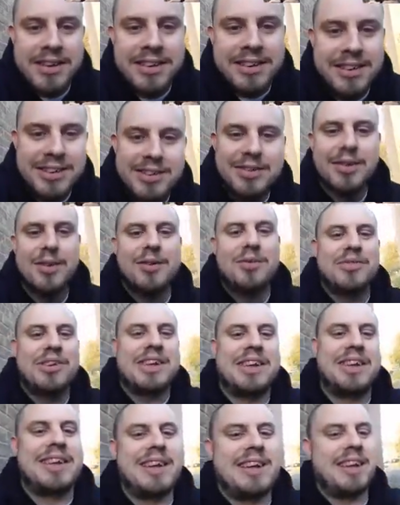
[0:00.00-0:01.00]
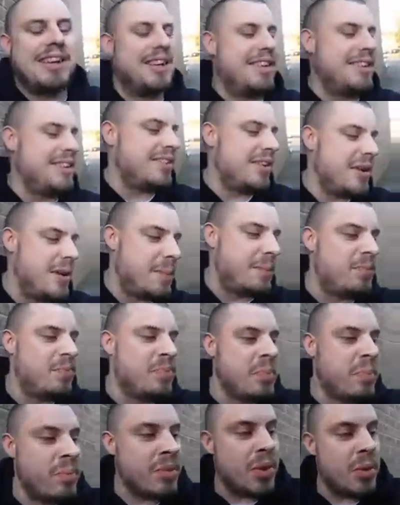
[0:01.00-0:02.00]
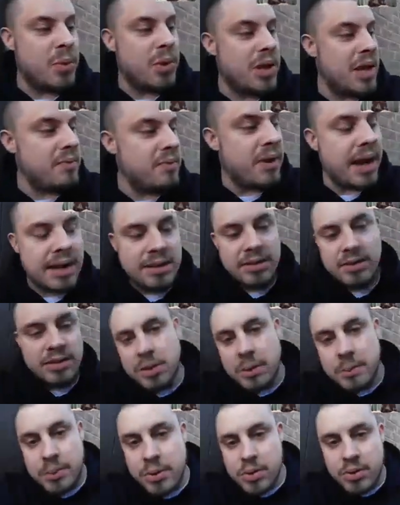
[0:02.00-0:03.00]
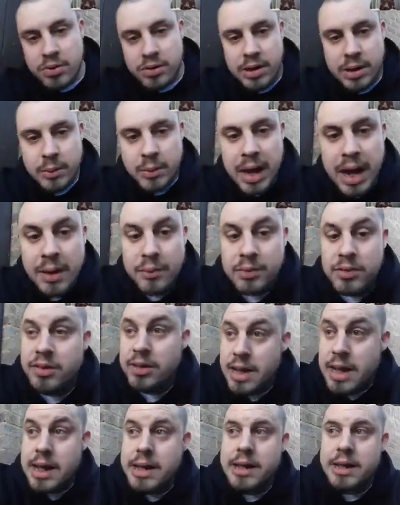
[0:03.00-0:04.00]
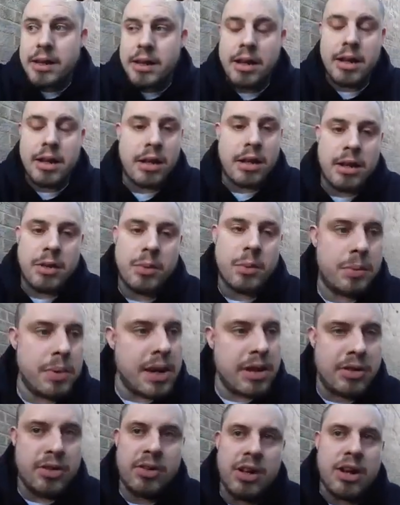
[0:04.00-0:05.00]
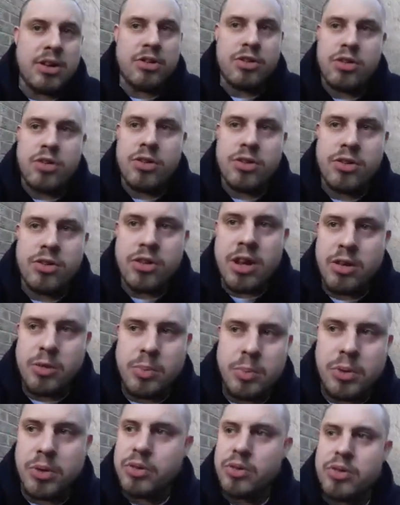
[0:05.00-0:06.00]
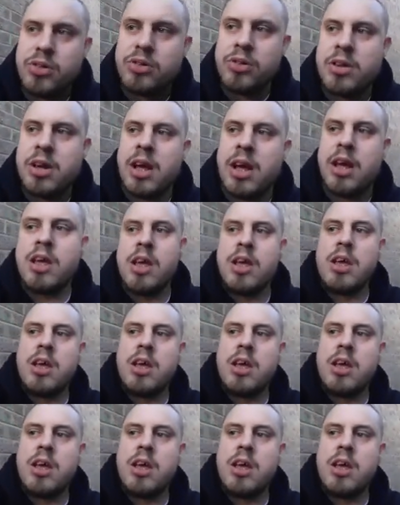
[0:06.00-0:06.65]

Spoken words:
sort of thing. Yeah, and we never had the computers that we have today, PlayStations, Xboxes, and that.